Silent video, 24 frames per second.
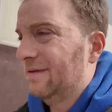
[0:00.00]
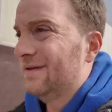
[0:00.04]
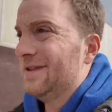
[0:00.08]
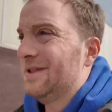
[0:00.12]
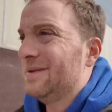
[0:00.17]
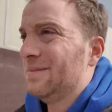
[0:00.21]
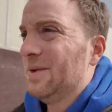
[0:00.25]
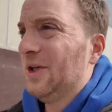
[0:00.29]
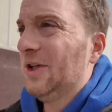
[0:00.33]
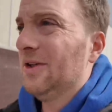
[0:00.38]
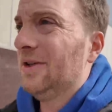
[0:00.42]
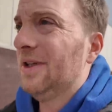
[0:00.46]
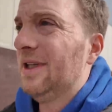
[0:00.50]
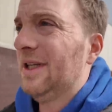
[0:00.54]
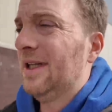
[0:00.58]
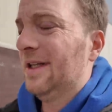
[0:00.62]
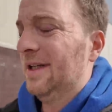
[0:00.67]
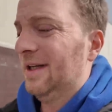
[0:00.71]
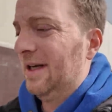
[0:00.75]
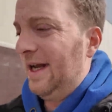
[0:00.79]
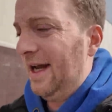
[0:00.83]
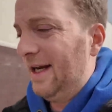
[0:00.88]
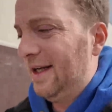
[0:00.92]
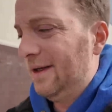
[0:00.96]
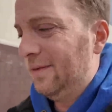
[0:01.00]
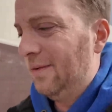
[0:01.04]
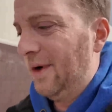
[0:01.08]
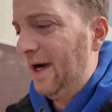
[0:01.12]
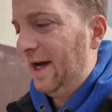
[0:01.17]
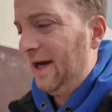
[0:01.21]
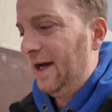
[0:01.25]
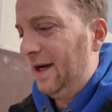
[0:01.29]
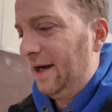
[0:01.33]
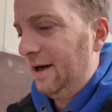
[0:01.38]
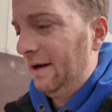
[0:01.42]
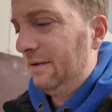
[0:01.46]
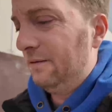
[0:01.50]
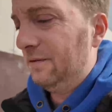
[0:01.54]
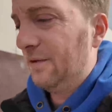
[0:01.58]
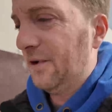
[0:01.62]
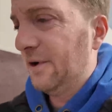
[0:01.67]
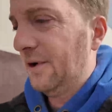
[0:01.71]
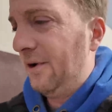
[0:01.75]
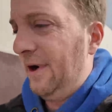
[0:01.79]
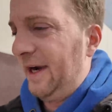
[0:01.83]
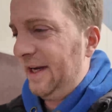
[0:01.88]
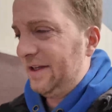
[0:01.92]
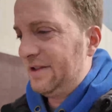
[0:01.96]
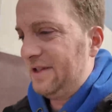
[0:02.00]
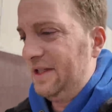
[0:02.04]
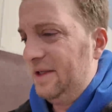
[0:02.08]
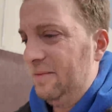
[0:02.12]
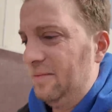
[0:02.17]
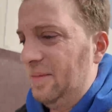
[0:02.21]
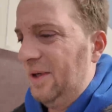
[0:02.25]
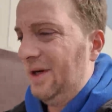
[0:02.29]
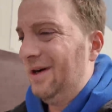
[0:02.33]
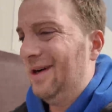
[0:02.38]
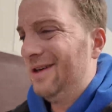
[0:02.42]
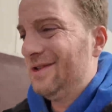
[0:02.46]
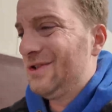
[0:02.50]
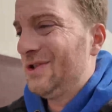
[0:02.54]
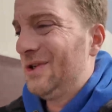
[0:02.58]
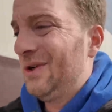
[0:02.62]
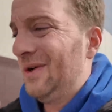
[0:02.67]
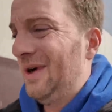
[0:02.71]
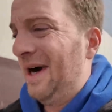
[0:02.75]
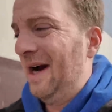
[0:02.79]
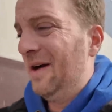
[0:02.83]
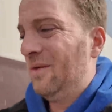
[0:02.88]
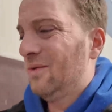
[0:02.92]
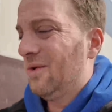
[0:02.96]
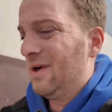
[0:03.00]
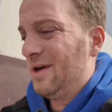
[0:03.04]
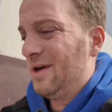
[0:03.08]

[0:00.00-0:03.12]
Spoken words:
or visibility in any way for granted, but also I